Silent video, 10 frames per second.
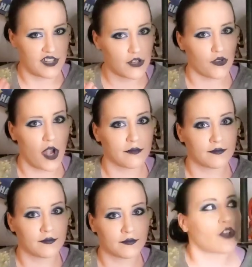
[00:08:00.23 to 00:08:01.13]
Deirdre.
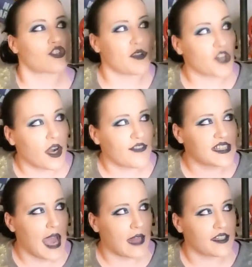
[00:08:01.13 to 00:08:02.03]
So we start off in
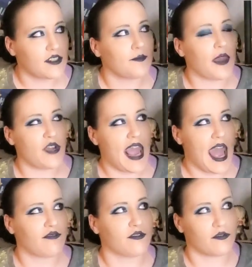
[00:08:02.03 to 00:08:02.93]
Scotland, and we
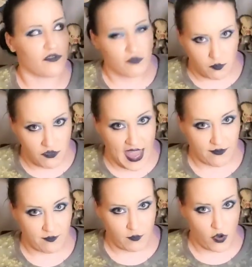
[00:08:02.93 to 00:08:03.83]
have
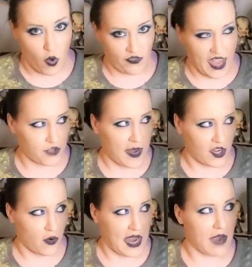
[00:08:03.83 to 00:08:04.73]
that whole flashback
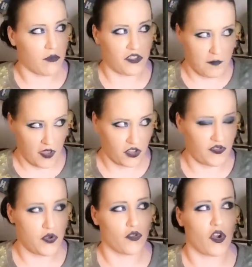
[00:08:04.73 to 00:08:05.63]
going on with the mother's
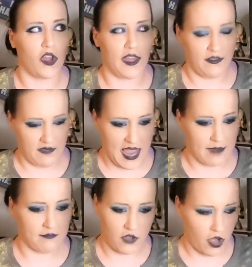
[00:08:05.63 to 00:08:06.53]
funeral, and
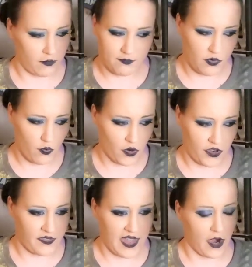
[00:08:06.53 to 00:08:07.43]
that all, we're
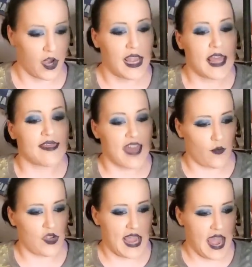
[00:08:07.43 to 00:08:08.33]
done there.
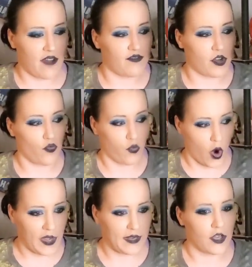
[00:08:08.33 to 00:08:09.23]
Then we have
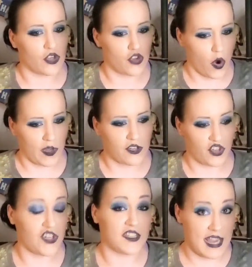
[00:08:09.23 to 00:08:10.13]
Rowan going,
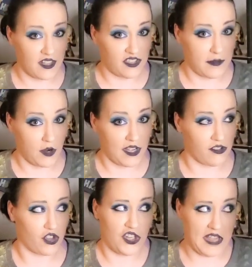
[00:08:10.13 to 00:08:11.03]
she's staying at
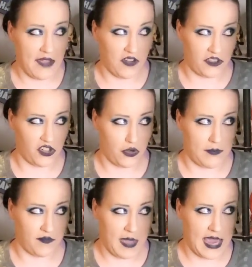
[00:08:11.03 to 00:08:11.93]
Cyprian's, she's having all these
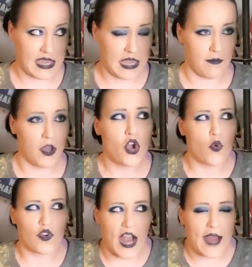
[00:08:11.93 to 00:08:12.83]
dreams of banging him,
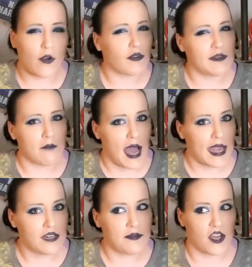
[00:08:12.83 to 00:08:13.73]
which I don't really
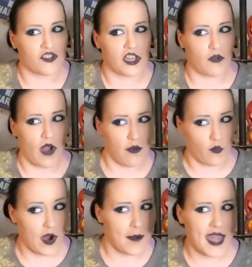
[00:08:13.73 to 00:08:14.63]
mind, because
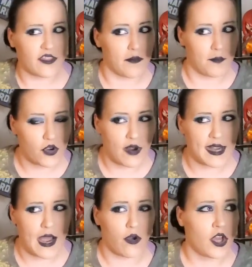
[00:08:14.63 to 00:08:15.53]
where I'm at in the book right
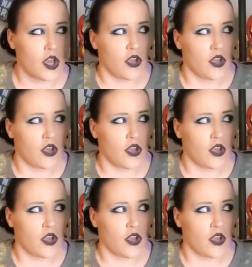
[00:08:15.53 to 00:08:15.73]
now,